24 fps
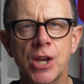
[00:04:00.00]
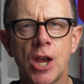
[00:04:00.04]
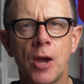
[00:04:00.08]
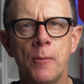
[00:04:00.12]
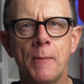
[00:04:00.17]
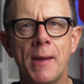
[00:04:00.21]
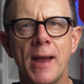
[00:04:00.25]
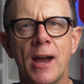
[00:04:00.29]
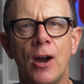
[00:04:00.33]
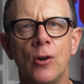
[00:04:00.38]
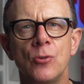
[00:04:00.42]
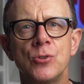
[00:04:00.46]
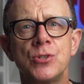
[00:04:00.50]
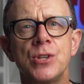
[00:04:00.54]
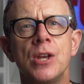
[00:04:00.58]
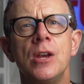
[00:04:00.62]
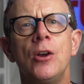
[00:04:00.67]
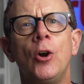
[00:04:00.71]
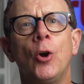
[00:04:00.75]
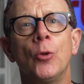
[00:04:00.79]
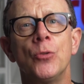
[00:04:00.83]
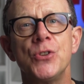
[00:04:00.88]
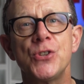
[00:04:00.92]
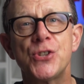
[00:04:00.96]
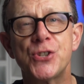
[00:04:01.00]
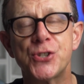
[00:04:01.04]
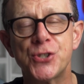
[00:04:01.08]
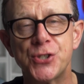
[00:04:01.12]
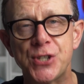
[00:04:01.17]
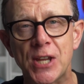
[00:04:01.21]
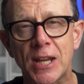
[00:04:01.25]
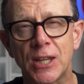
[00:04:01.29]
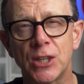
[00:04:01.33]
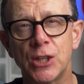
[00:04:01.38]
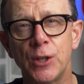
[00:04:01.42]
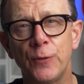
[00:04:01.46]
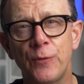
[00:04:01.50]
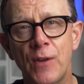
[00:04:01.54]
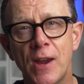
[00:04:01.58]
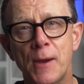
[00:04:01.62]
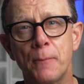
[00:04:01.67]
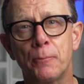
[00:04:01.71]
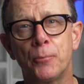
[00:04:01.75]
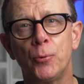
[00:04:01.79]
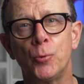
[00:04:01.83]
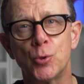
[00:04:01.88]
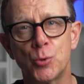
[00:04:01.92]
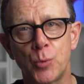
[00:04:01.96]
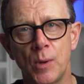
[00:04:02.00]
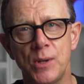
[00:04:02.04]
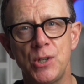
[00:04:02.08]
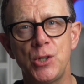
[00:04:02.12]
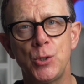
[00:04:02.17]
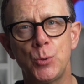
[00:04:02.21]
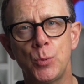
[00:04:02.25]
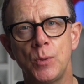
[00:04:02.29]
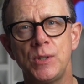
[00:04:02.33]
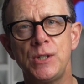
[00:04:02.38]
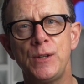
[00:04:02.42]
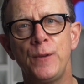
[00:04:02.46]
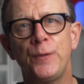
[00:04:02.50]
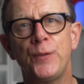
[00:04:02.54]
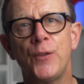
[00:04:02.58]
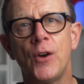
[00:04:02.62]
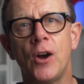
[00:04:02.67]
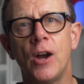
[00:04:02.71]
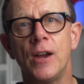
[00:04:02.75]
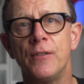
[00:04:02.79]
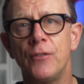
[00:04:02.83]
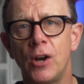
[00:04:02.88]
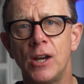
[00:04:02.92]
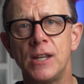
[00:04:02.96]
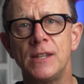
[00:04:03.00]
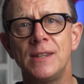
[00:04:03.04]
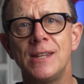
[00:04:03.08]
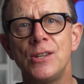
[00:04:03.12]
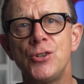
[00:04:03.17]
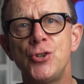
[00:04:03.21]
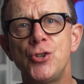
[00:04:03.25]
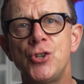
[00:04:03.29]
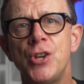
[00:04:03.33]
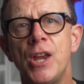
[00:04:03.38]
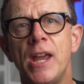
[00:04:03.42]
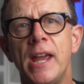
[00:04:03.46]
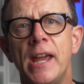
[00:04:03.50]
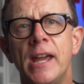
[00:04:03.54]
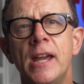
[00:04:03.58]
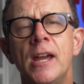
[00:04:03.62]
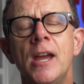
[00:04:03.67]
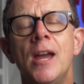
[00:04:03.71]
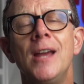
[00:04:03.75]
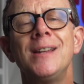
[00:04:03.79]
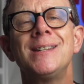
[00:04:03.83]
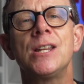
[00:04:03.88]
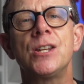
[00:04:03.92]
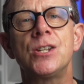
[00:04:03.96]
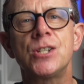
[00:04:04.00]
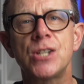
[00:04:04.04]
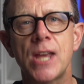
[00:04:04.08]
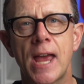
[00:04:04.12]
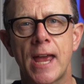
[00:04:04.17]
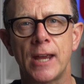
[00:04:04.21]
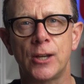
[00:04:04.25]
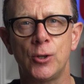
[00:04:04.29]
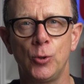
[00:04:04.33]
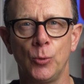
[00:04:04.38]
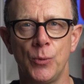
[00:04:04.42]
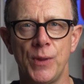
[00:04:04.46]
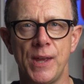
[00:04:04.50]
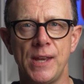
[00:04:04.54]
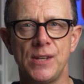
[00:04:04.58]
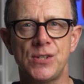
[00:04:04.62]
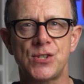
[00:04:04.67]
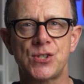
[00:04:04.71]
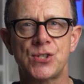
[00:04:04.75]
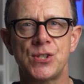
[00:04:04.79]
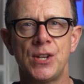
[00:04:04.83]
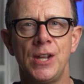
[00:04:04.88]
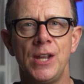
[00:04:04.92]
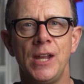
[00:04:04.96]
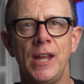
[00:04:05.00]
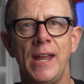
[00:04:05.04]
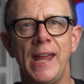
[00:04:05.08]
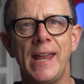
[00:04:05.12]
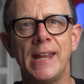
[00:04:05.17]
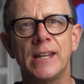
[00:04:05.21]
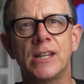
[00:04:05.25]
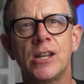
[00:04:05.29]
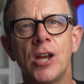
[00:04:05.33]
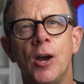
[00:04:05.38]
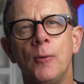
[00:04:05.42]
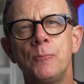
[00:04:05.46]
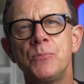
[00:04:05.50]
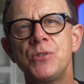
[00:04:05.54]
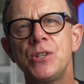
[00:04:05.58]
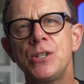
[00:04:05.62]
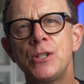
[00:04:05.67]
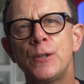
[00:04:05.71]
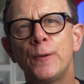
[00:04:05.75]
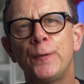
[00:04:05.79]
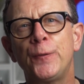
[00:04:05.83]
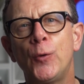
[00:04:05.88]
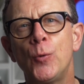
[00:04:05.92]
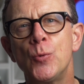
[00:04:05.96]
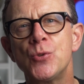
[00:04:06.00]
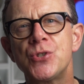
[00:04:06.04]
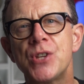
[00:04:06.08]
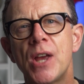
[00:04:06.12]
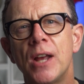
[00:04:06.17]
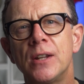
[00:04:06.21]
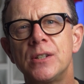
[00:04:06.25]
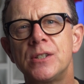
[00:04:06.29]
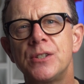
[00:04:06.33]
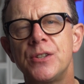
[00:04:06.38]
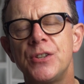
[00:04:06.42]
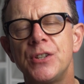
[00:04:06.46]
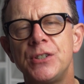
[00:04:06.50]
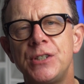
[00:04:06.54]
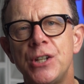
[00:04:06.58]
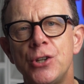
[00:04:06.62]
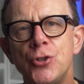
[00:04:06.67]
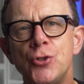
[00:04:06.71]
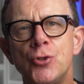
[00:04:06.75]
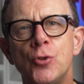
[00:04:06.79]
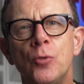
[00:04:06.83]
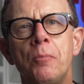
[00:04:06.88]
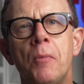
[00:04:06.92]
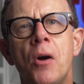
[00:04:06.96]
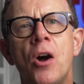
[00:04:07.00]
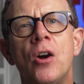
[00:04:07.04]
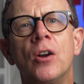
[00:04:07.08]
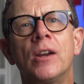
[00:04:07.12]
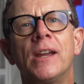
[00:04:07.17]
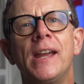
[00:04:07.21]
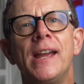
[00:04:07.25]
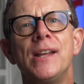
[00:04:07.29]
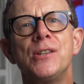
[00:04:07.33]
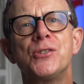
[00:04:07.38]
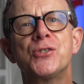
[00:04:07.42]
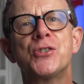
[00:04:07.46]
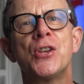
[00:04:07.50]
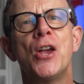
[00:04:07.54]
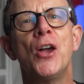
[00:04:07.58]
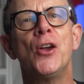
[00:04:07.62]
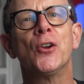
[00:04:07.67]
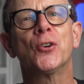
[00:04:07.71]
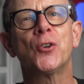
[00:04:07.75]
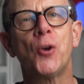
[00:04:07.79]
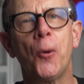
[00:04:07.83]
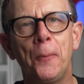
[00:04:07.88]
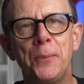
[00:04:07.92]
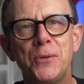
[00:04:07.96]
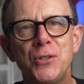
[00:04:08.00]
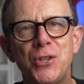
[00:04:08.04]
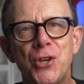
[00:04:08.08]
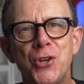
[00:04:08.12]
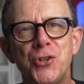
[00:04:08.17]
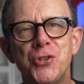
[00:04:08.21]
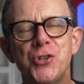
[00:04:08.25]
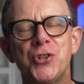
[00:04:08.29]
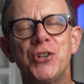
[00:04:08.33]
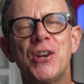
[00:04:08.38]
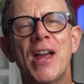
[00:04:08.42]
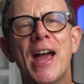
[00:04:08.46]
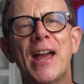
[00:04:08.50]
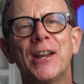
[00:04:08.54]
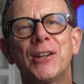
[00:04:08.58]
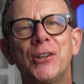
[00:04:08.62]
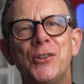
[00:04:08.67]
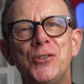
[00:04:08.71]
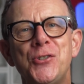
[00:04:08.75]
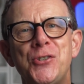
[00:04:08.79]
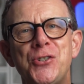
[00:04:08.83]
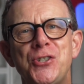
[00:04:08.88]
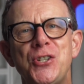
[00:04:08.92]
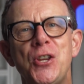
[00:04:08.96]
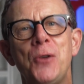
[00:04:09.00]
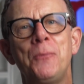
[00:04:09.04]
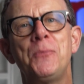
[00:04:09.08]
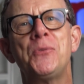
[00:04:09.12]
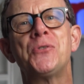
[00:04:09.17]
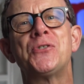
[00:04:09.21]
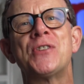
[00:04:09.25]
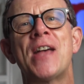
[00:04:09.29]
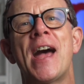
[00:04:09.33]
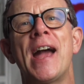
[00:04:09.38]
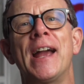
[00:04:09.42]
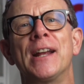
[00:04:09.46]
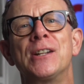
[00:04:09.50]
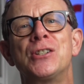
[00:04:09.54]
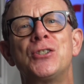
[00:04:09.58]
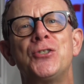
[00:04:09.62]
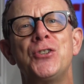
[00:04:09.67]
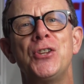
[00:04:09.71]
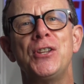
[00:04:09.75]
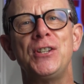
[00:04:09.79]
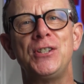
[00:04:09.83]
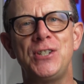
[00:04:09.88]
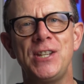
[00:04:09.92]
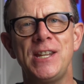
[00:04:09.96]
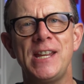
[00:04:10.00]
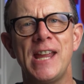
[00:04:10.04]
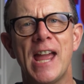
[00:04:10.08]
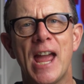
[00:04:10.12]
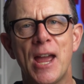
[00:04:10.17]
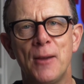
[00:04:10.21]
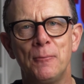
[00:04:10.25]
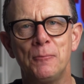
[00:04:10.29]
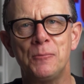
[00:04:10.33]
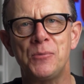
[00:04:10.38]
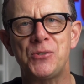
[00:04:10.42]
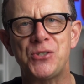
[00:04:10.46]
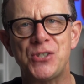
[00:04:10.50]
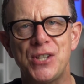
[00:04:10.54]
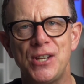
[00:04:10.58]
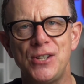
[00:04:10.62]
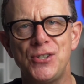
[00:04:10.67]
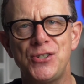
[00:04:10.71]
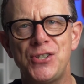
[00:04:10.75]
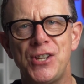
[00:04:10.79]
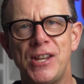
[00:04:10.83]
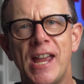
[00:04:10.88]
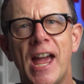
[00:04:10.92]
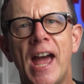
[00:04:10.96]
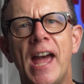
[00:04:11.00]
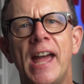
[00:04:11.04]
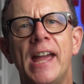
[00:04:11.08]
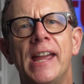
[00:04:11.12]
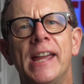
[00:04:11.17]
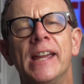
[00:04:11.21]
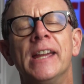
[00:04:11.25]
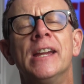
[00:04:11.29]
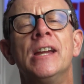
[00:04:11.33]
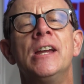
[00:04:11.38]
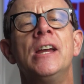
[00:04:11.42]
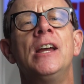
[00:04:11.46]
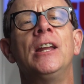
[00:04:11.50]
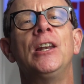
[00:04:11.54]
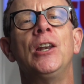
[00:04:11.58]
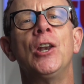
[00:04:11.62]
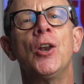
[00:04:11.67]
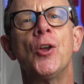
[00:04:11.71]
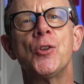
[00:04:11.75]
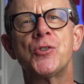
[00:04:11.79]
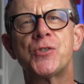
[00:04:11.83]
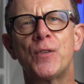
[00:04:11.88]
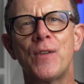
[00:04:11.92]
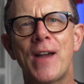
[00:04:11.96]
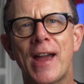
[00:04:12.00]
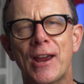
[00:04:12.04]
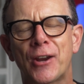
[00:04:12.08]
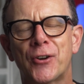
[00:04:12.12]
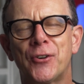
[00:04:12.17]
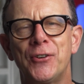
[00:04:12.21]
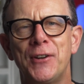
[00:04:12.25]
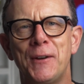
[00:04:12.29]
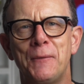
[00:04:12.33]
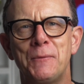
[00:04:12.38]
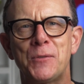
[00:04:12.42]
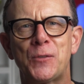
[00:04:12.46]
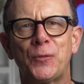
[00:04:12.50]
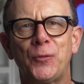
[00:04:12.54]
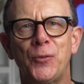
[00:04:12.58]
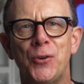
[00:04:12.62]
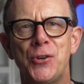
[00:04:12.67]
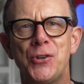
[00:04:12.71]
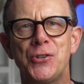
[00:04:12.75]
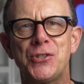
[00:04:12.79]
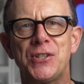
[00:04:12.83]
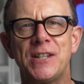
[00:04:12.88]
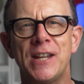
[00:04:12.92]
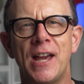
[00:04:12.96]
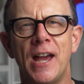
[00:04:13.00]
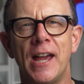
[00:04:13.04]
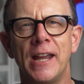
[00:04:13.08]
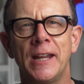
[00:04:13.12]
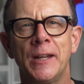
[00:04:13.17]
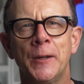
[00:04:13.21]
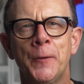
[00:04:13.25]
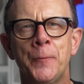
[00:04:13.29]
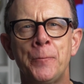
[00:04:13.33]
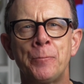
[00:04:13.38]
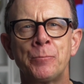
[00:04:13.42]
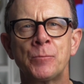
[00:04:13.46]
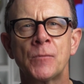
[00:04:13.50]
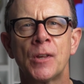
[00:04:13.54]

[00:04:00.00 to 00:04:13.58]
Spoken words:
come out on the 6th of April 2025, i.e. this year, to tackle this. It comes into force under the Digital Markets, Competition and Consumers Act, the DMCCA. Lots of acronyms for you today.